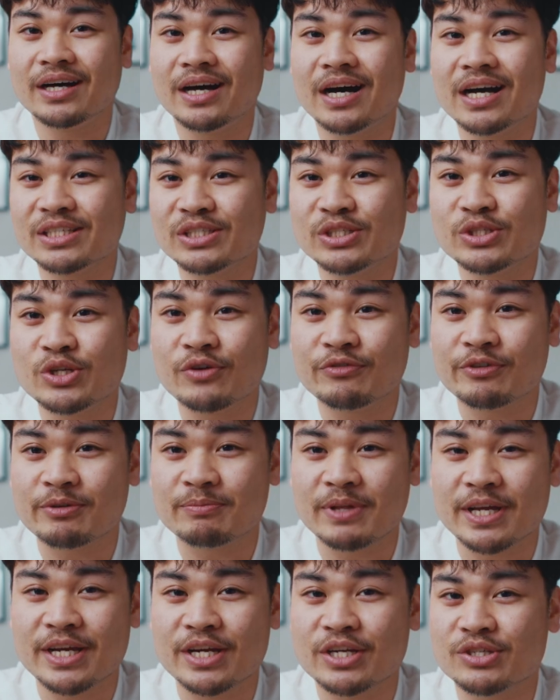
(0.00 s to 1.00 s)
Us Doffy
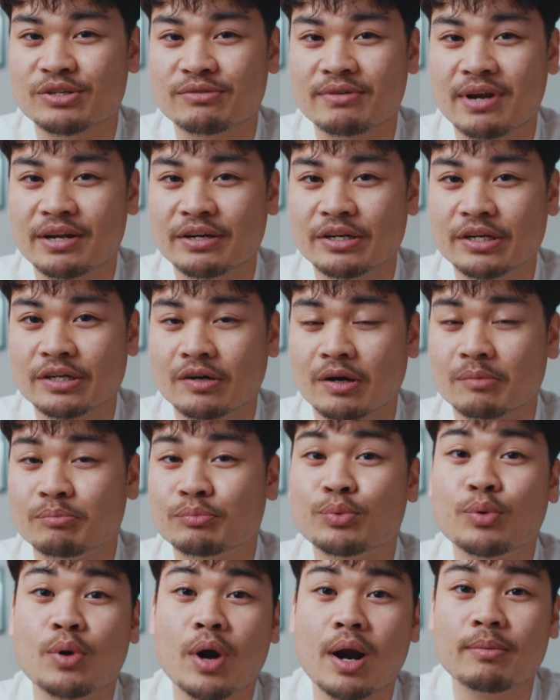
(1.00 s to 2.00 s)
players around here are
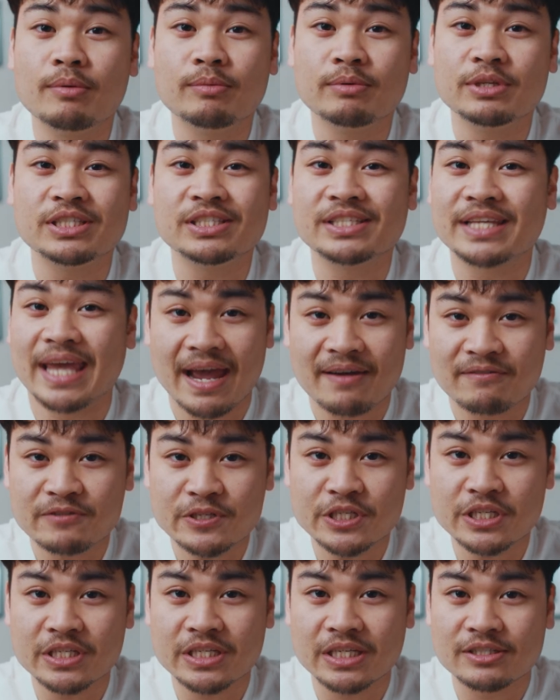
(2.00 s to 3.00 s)
probably
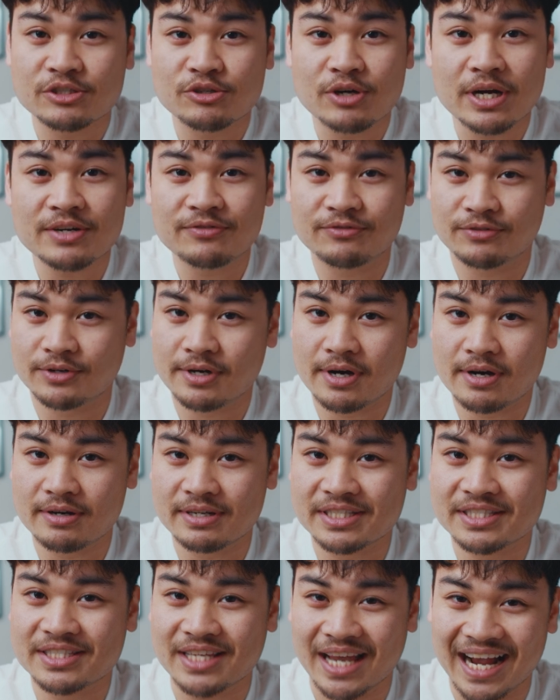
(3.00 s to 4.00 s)
scavenging and trying to figure out
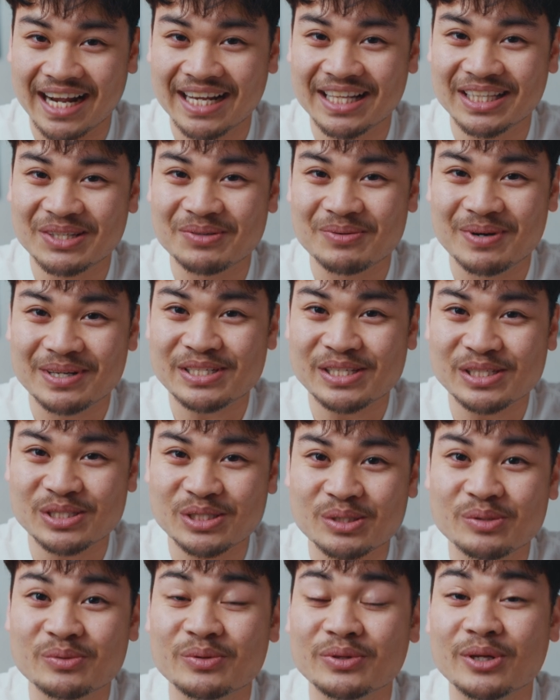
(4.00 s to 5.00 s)
exactly what to
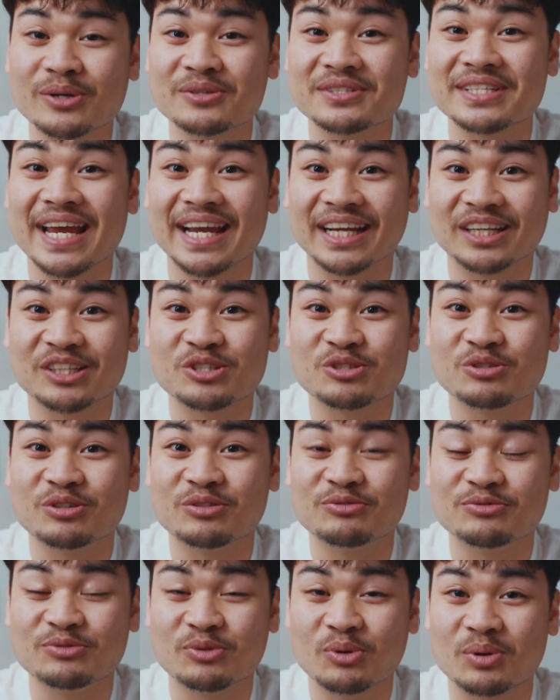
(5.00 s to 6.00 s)
do with those
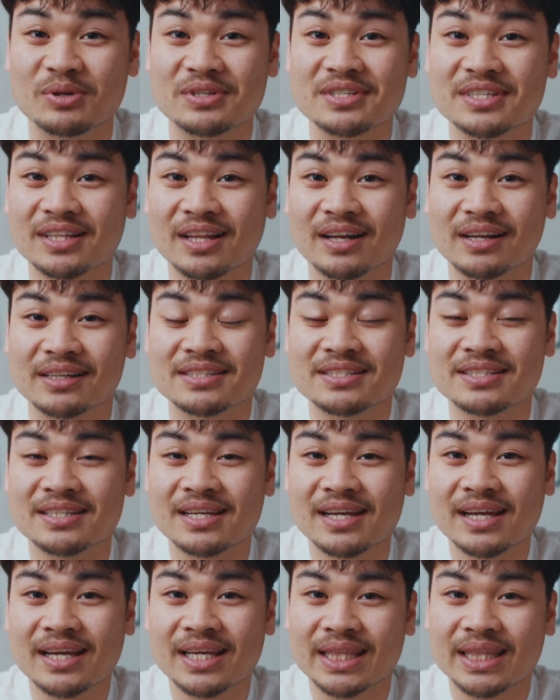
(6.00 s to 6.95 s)
extra 4 slots